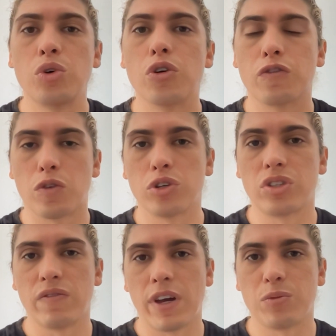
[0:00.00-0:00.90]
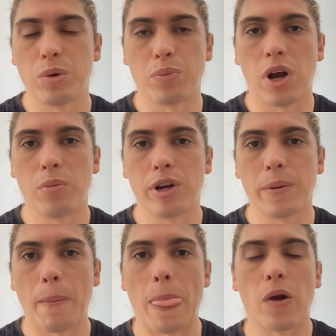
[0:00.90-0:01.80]
your first investment property.
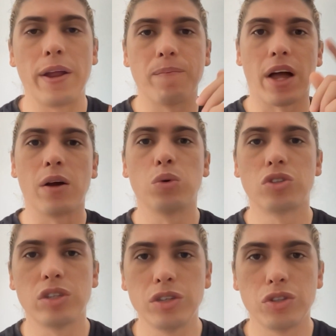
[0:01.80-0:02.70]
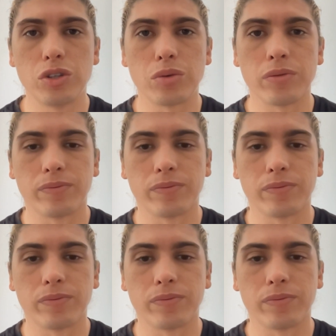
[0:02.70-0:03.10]
All right, I will see you soon.